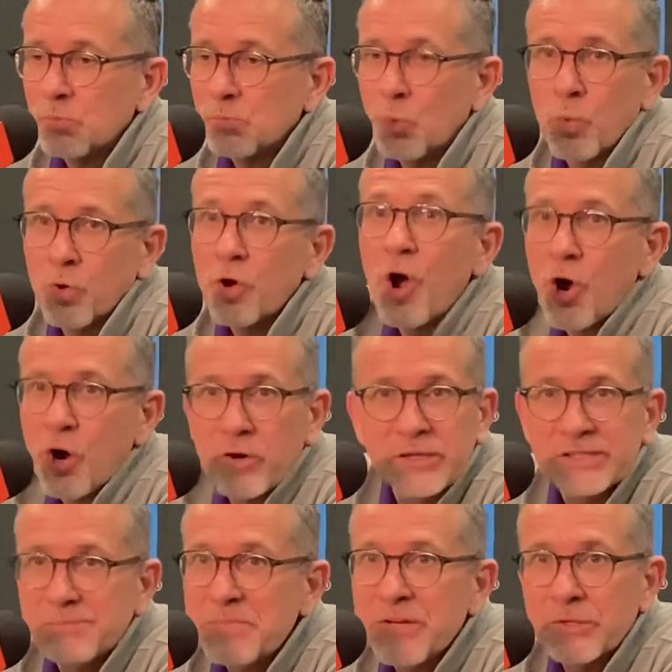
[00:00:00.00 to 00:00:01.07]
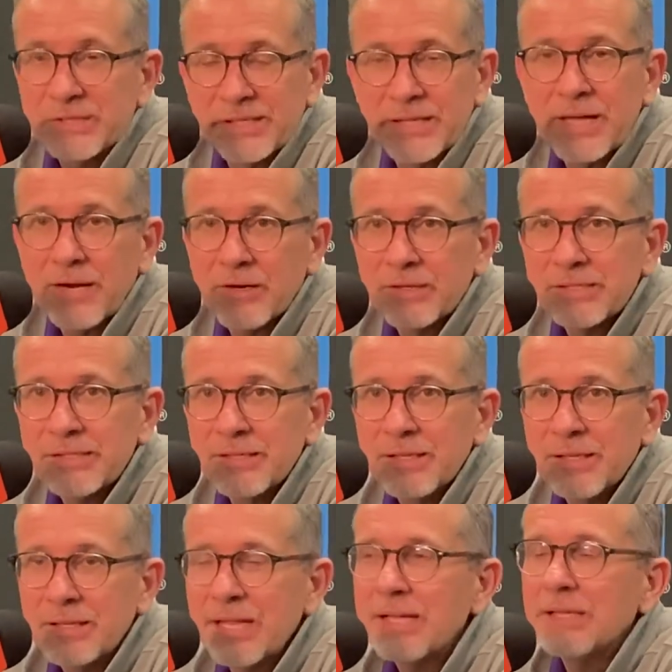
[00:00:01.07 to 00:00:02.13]
or ours mirrors theirs.
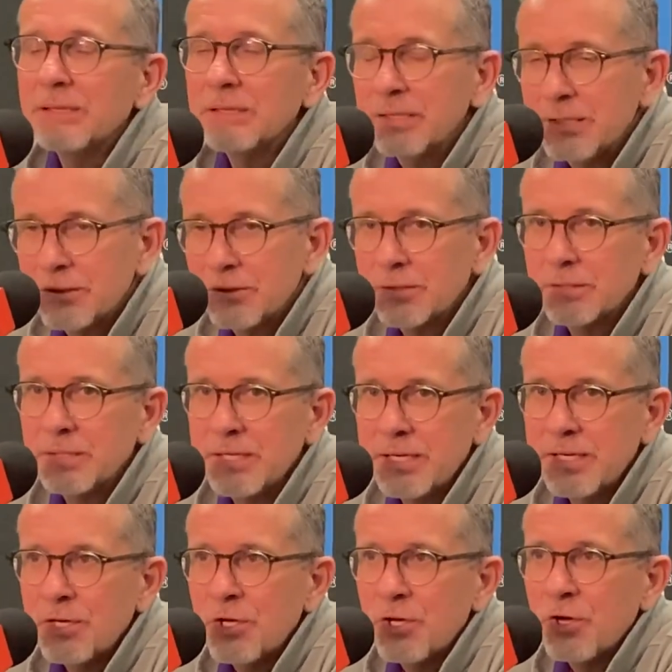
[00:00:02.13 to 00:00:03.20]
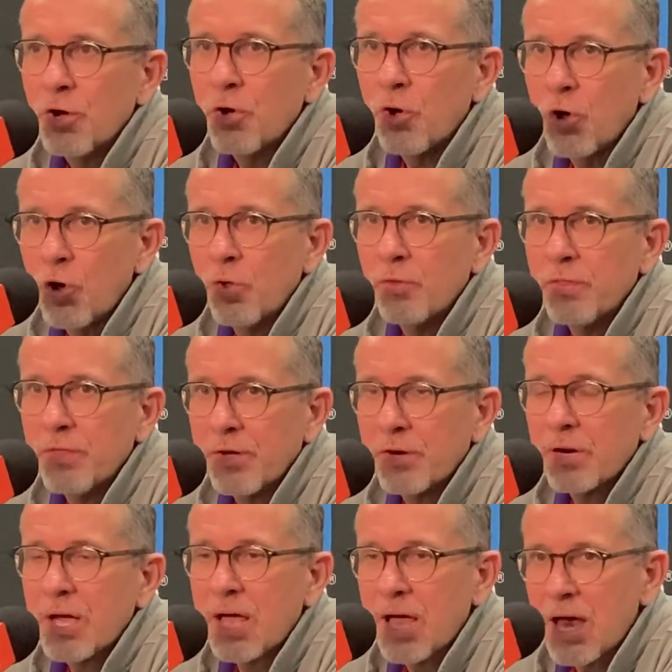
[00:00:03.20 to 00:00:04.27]
Like, literally all
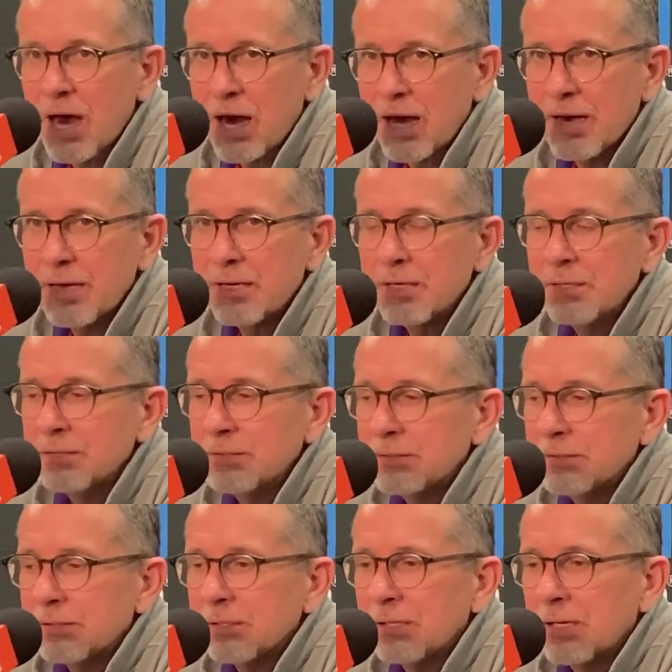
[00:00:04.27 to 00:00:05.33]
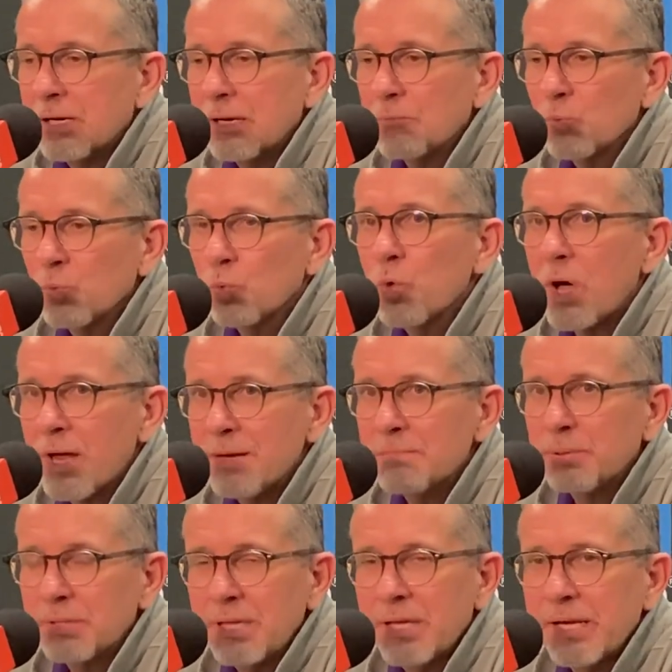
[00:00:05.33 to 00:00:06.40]
their high
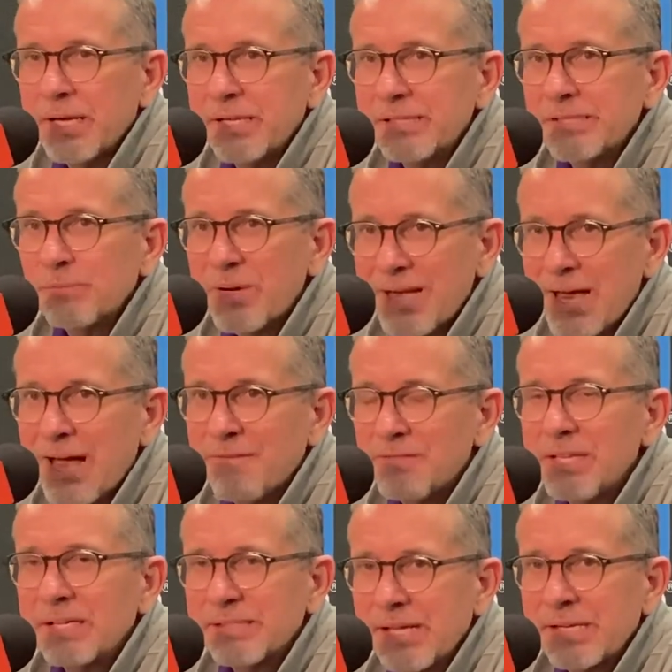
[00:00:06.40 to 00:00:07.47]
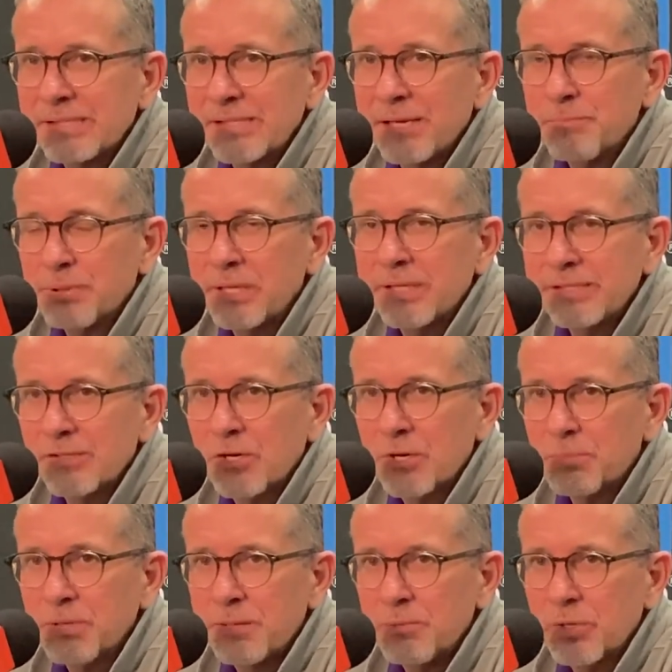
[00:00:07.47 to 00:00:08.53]
run plays, we have the exact same plays in our
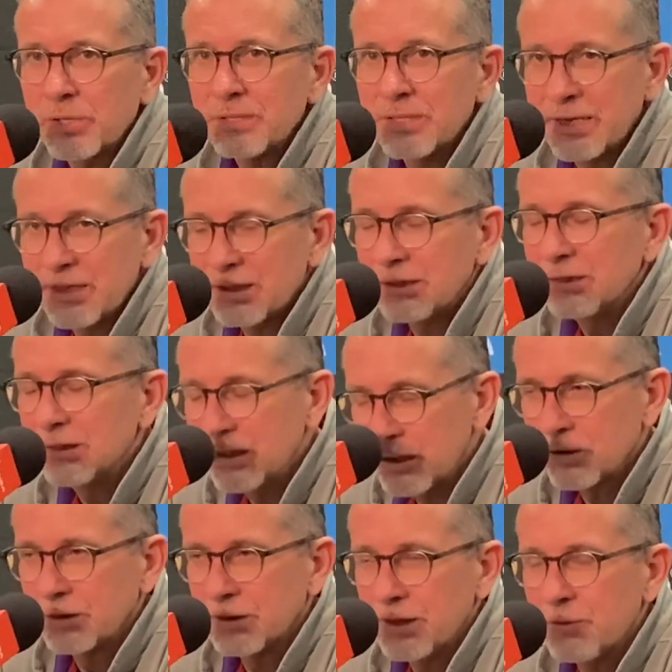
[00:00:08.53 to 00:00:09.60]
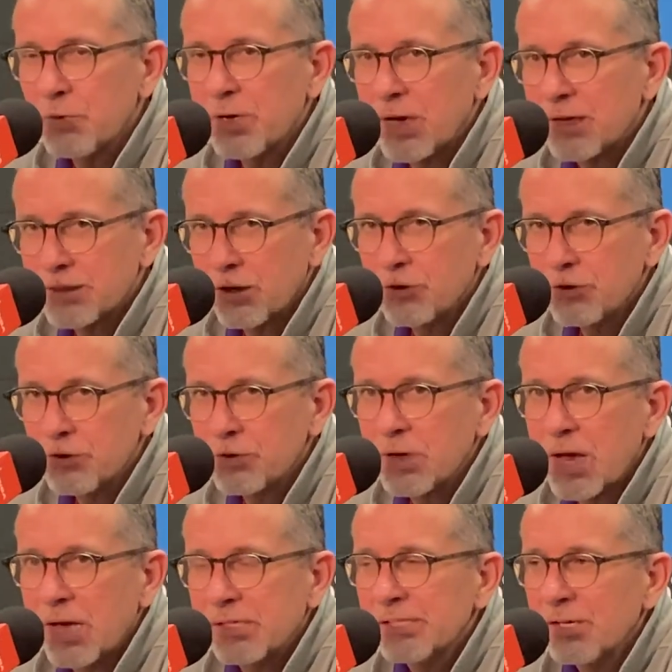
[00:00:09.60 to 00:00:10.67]
playbook. Like, literally, when I tell you
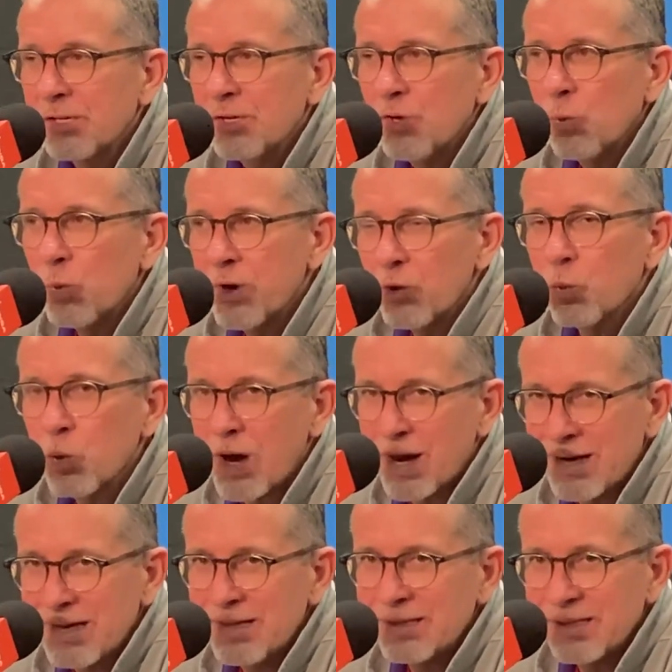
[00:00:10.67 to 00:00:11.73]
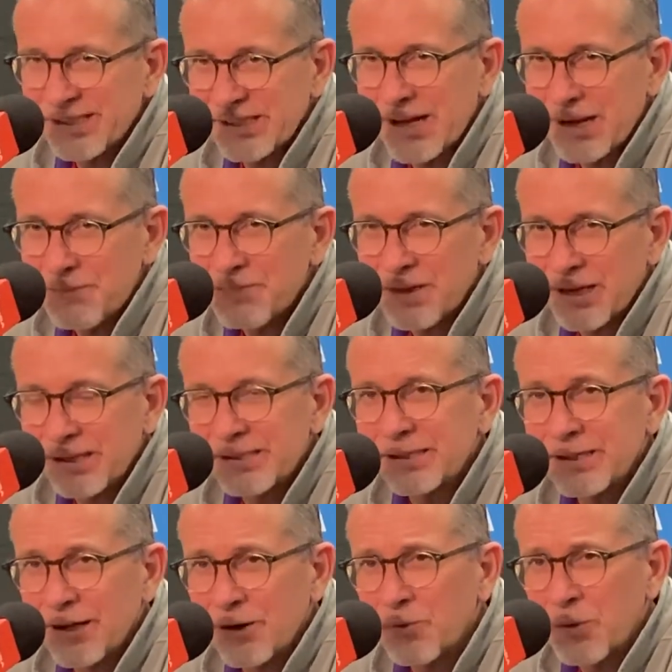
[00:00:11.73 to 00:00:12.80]
guys, we're running the same things
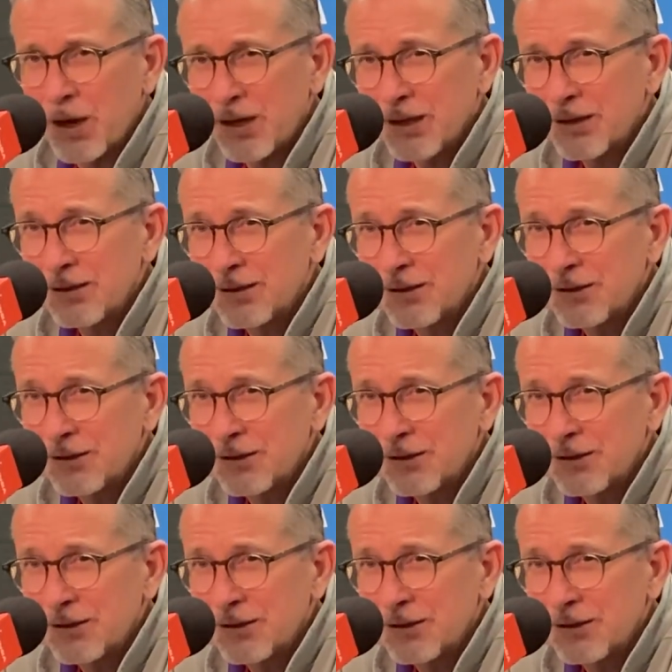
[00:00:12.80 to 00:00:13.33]
that they're running.